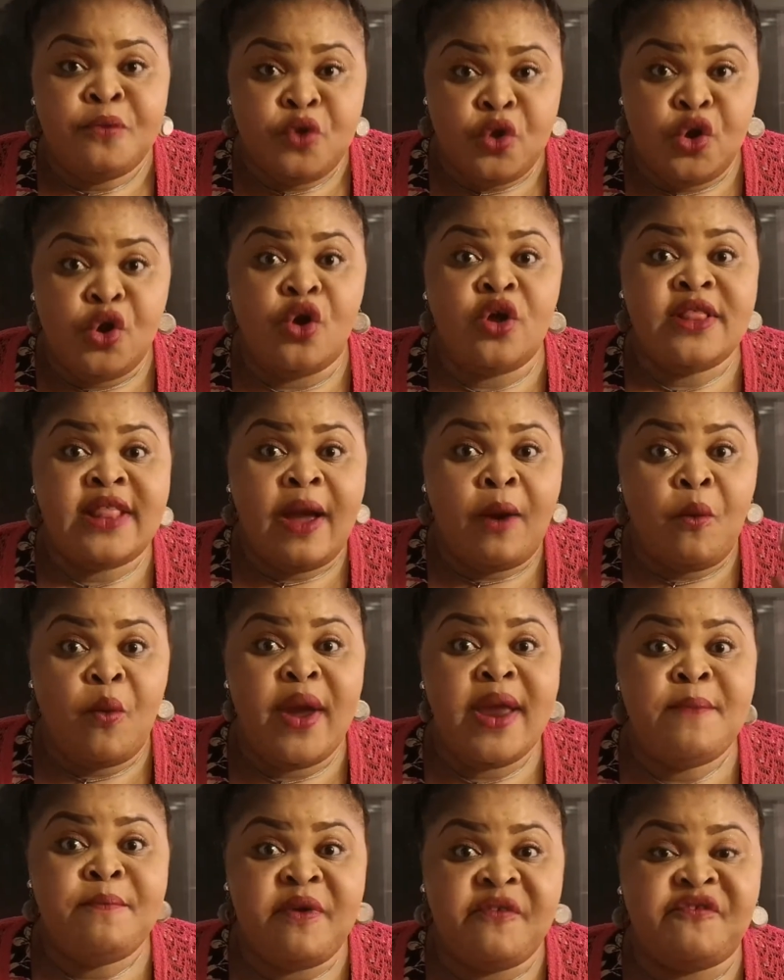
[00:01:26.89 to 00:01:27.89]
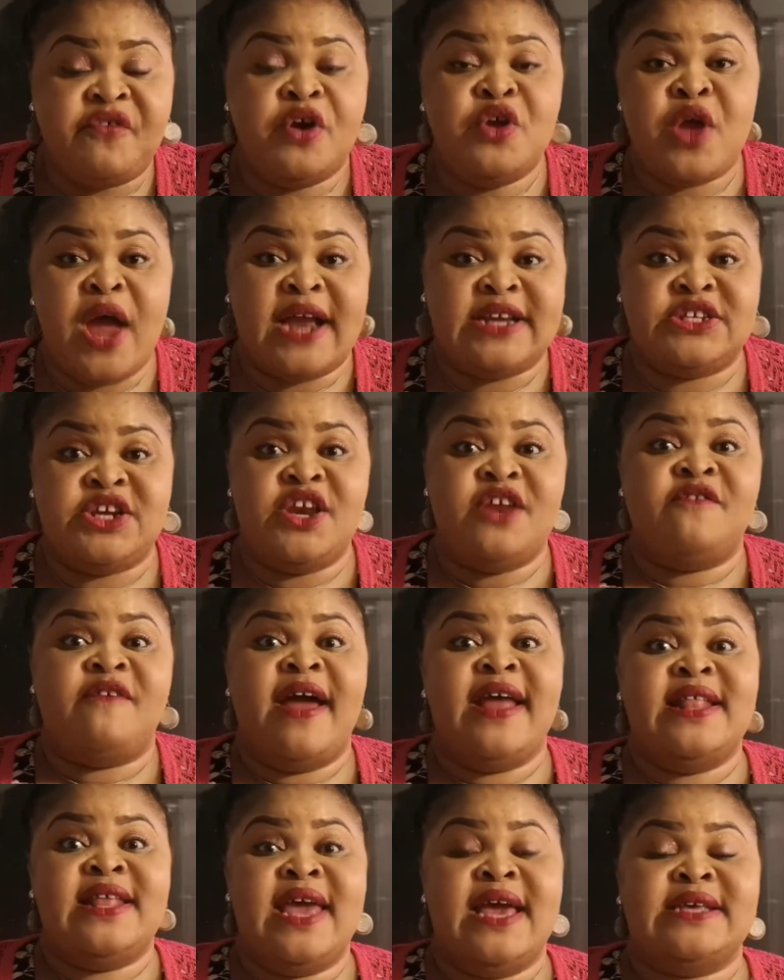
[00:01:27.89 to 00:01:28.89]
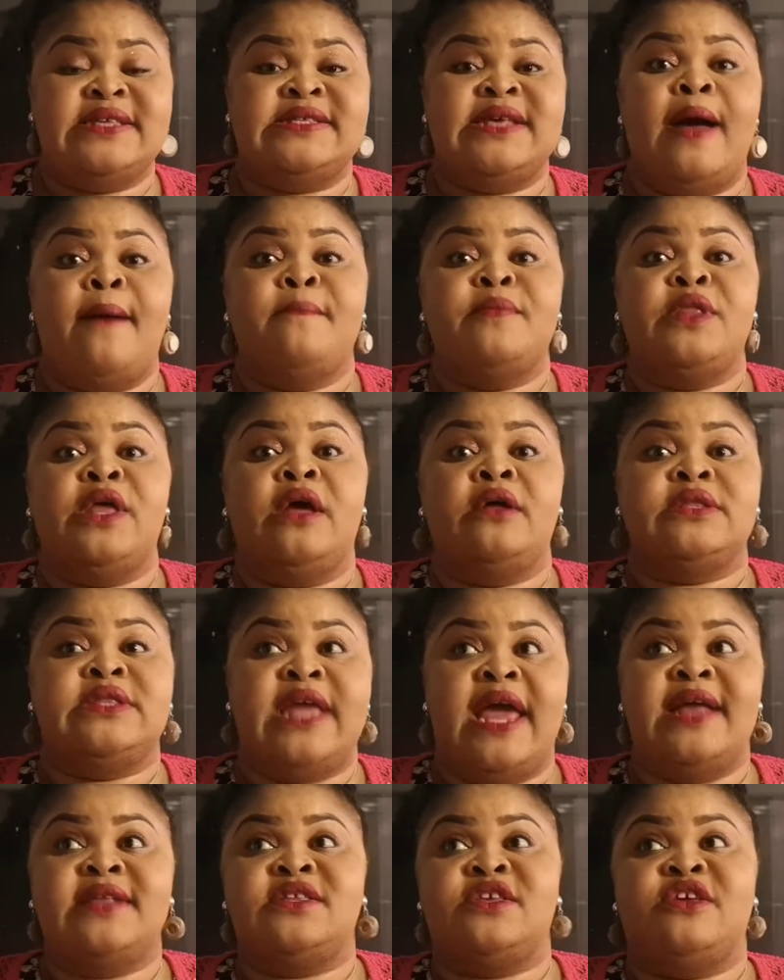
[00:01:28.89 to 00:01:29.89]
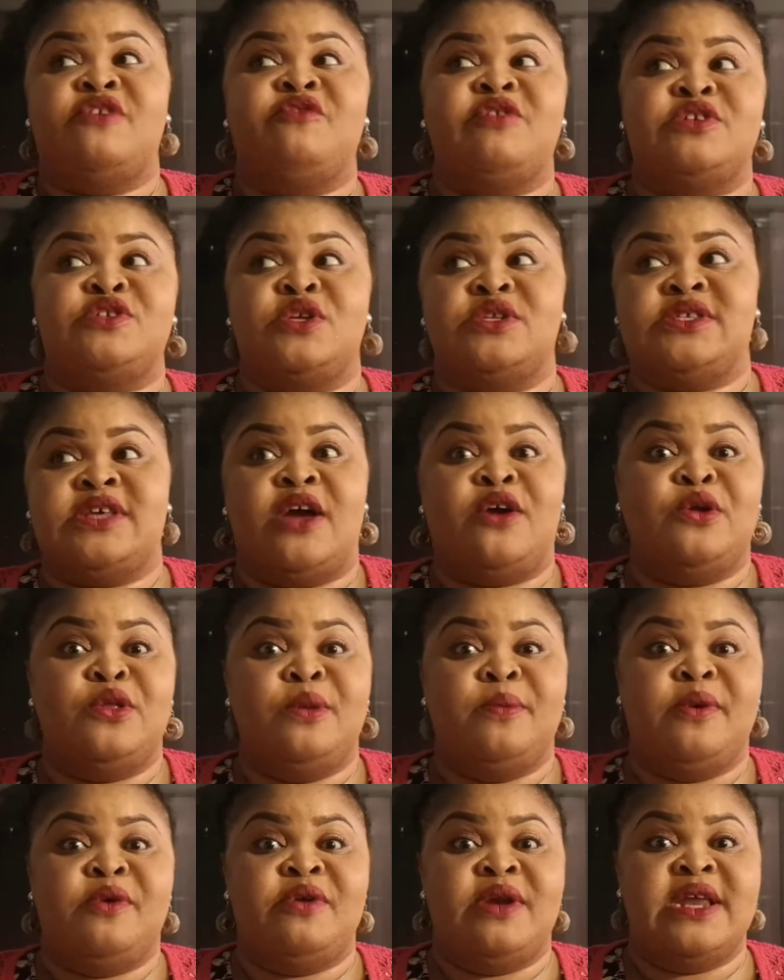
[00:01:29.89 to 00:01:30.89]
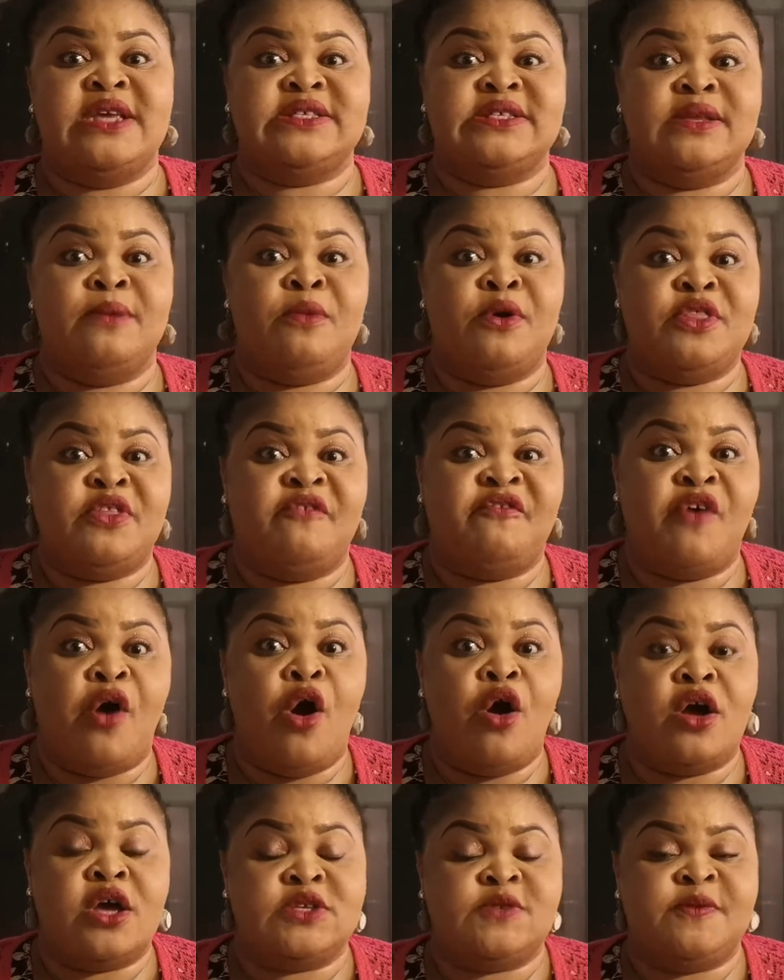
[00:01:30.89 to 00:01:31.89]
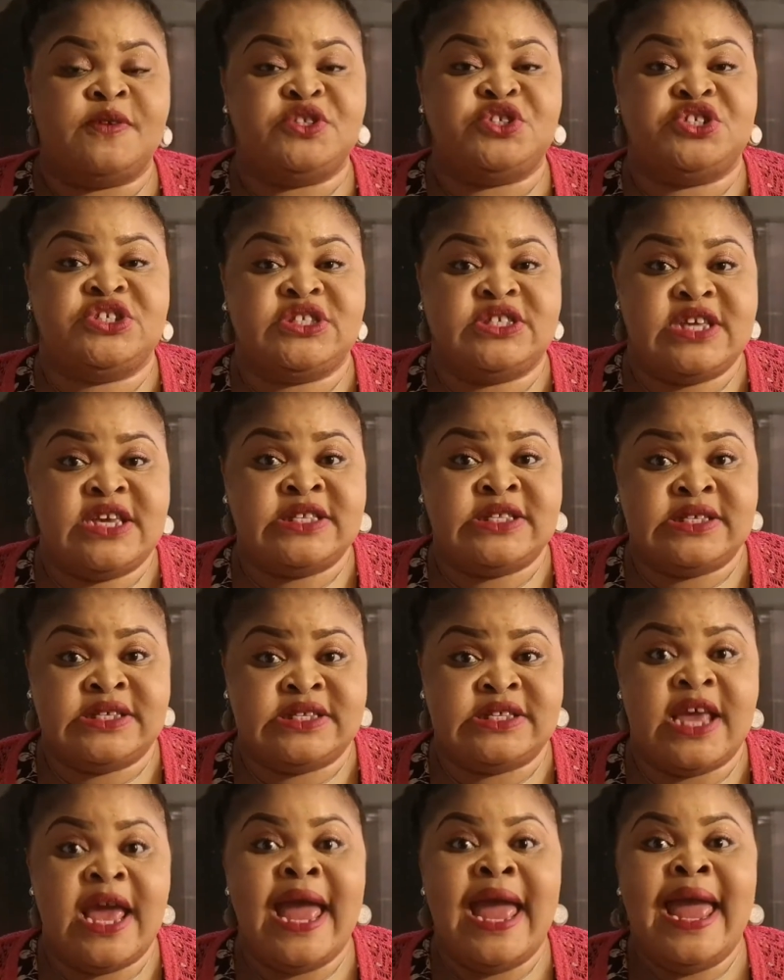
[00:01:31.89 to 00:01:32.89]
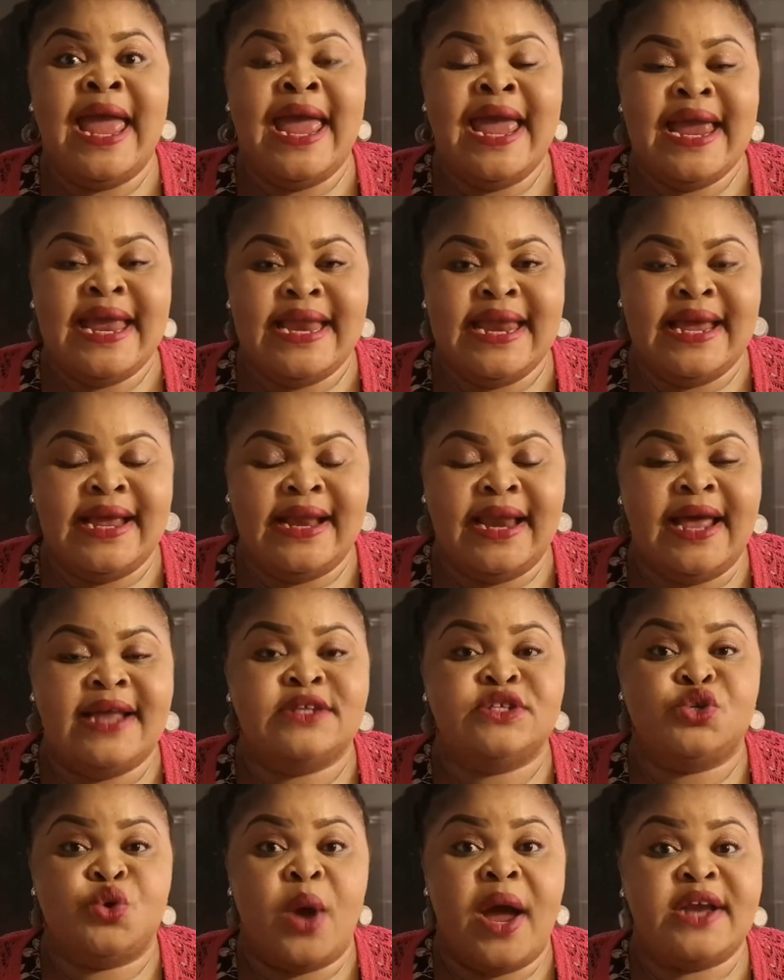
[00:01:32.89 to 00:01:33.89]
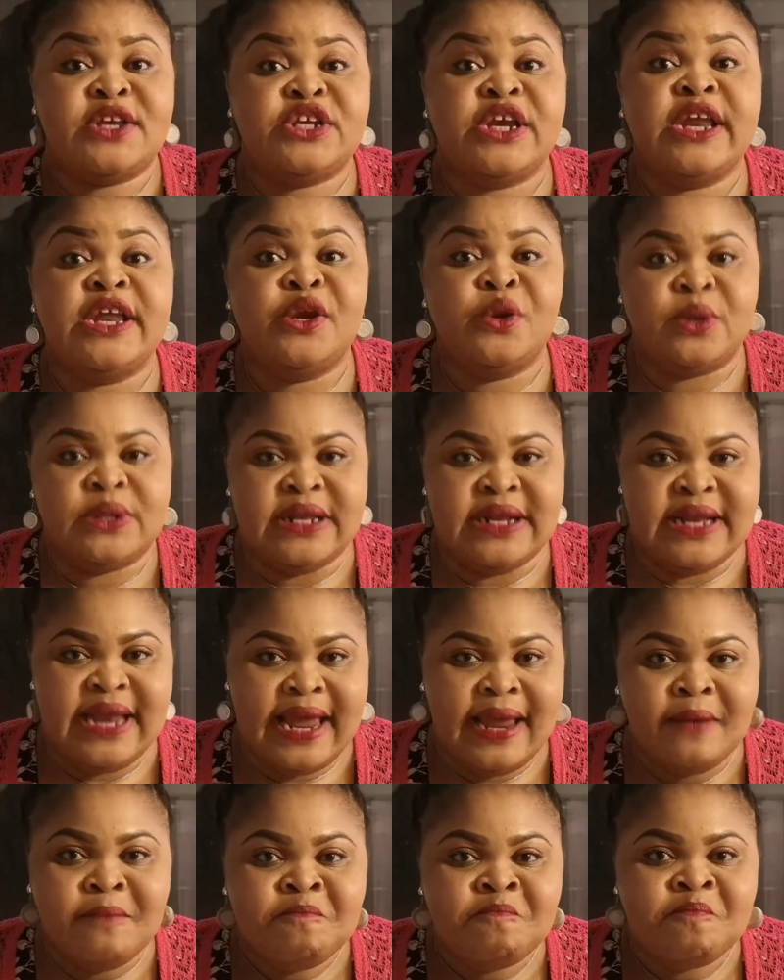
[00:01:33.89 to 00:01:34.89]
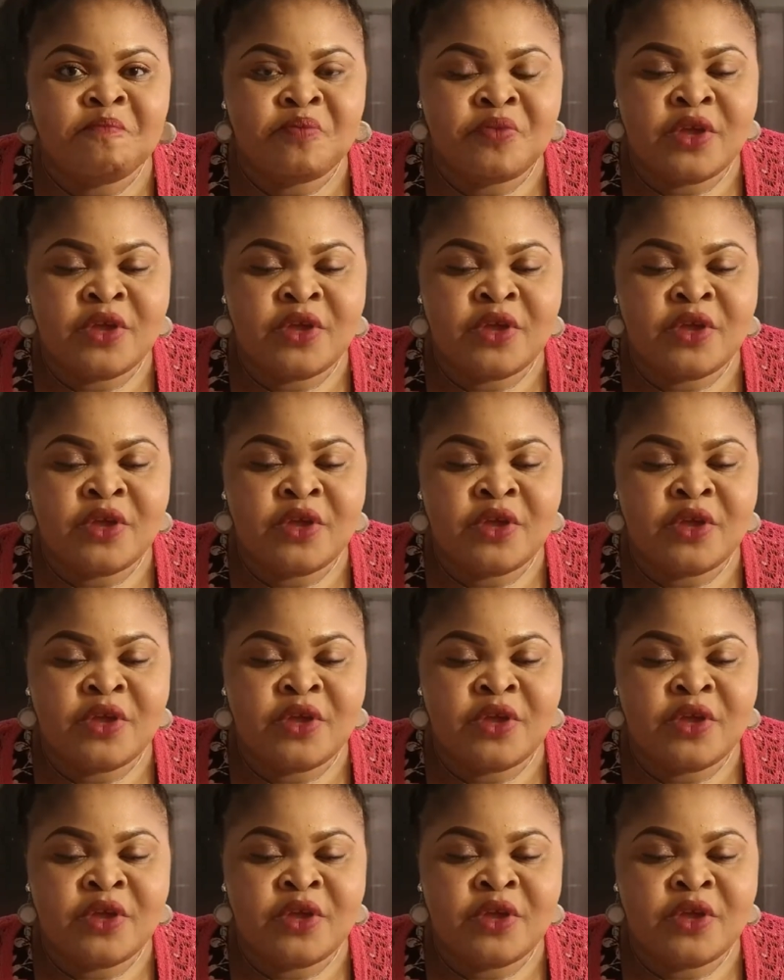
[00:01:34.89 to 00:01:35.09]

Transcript: You know that when before you actually write the exam, the date your results are going to be released in the month of August for GCSEs in England, you actually know the date.